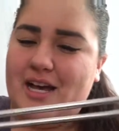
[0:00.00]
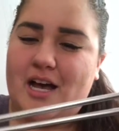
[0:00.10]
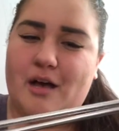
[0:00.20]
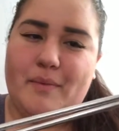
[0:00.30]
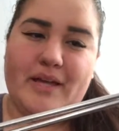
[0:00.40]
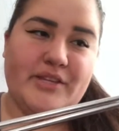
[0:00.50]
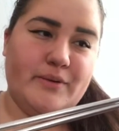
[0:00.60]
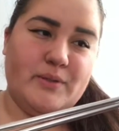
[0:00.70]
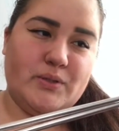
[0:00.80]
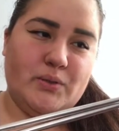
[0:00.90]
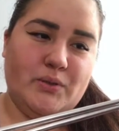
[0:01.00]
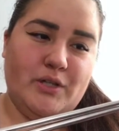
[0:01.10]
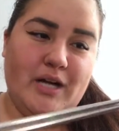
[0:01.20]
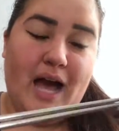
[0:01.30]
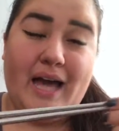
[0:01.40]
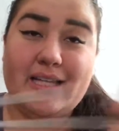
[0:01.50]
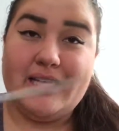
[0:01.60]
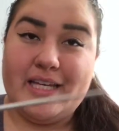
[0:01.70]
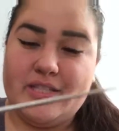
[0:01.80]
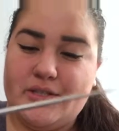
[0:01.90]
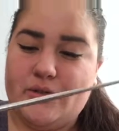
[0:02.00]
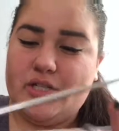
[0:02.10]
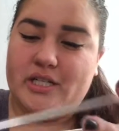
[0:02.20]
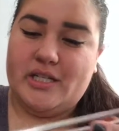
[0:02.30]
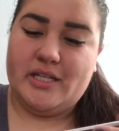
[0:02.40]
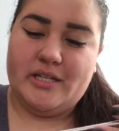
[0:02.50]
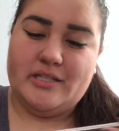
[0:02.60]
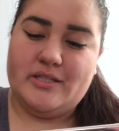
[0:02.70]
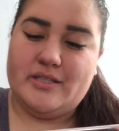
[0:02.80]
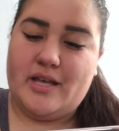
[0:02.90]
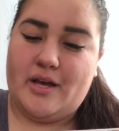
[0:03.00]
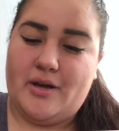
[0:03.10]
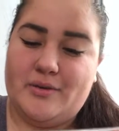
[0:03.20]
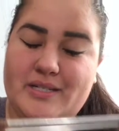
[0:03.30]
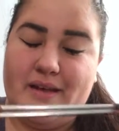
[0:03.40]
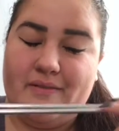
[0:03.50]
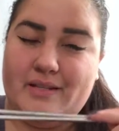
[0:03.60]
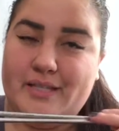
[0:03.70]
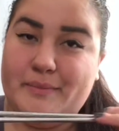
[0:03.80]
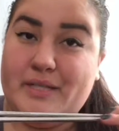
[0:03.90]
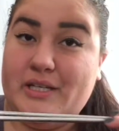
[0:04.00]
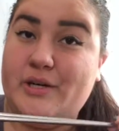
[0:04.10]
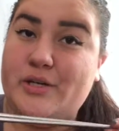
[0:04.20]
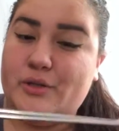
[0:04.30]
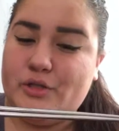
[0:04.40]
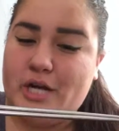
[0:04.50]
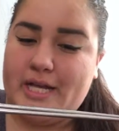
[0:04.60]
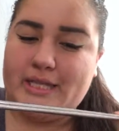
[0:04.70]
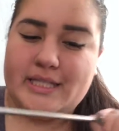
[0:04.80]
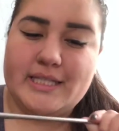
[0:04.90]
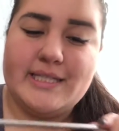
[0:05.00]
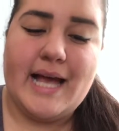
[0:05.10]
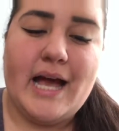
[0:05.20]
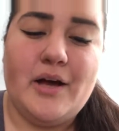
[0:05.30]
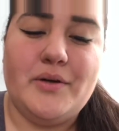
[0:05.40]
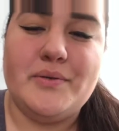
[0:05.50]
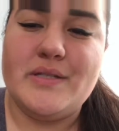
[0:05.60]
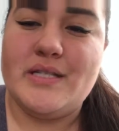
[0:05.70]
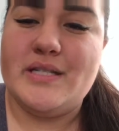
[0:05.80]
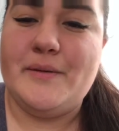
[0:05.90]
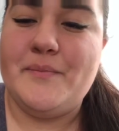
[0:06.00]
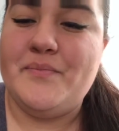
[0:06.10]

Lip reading: I thought it was cool. I like sushi, so definitely be trying these out.